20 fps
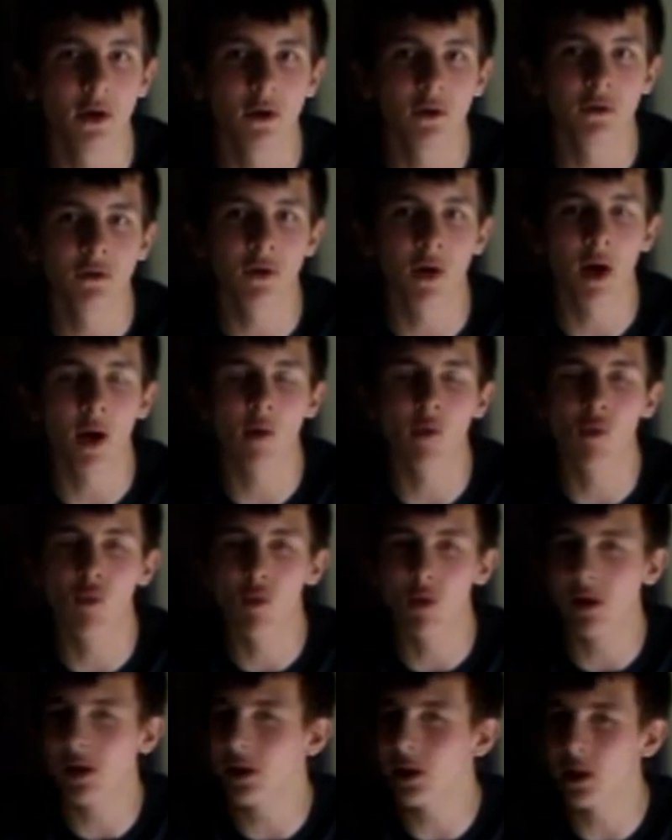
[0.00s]
So I
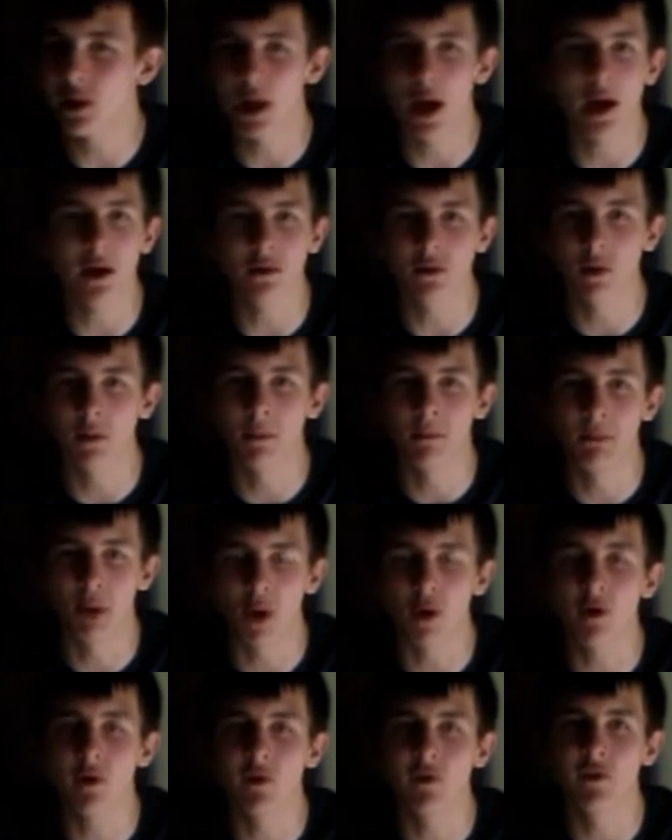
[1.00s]
really liked them
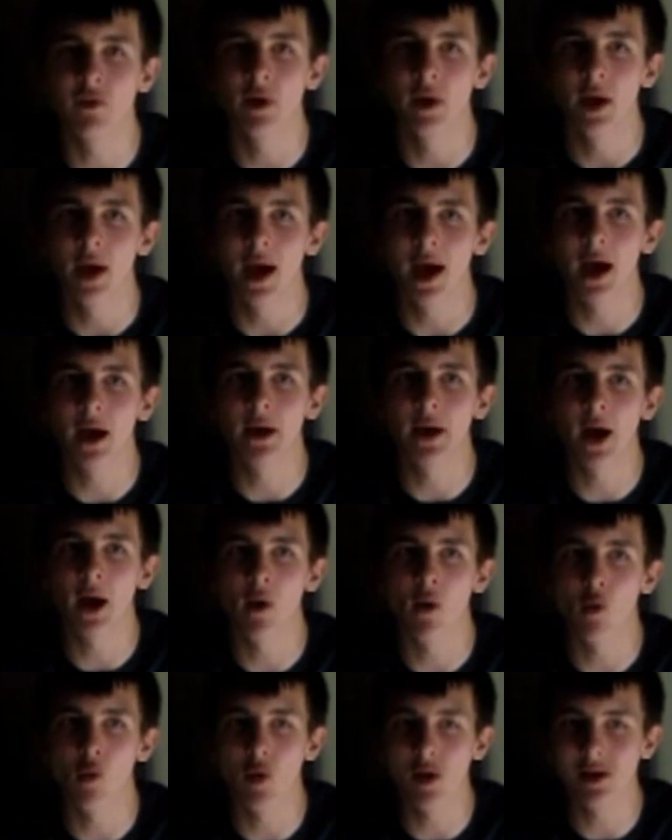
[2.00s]
both, and I
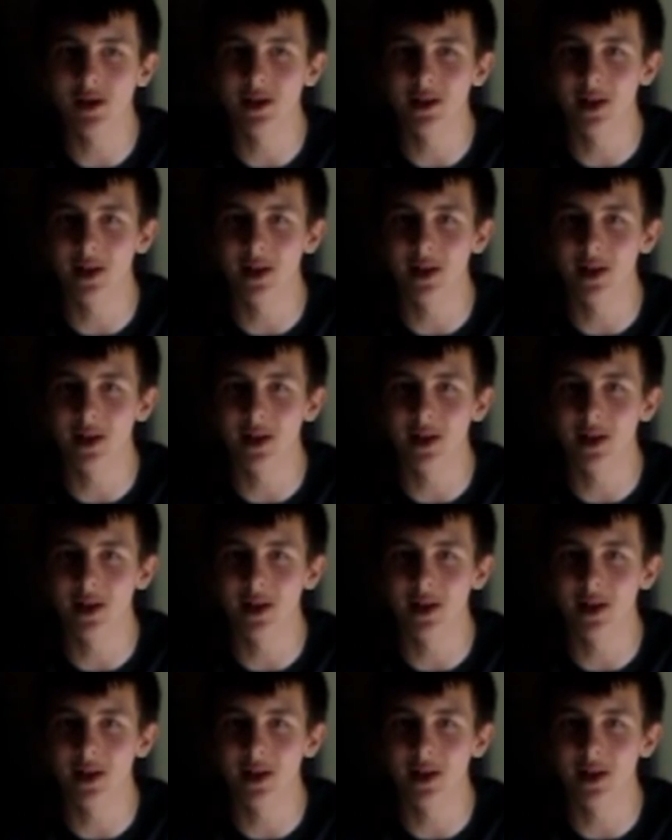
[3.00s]
really